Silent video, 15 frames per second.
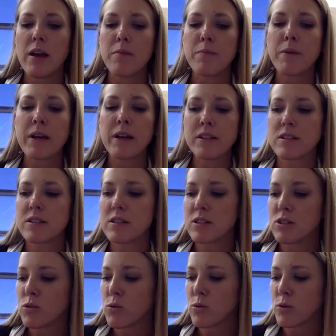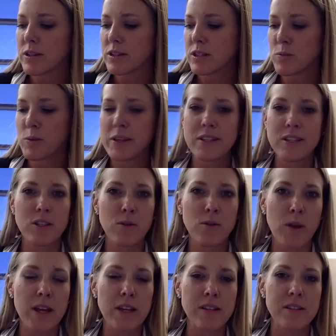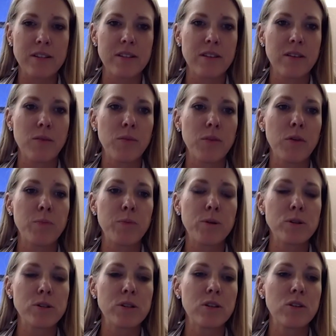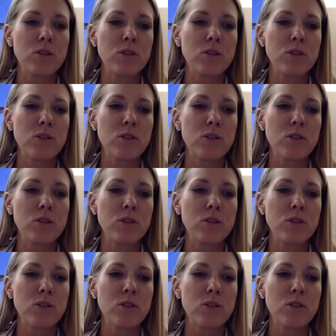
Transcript: because the tortoise wins the race the, the person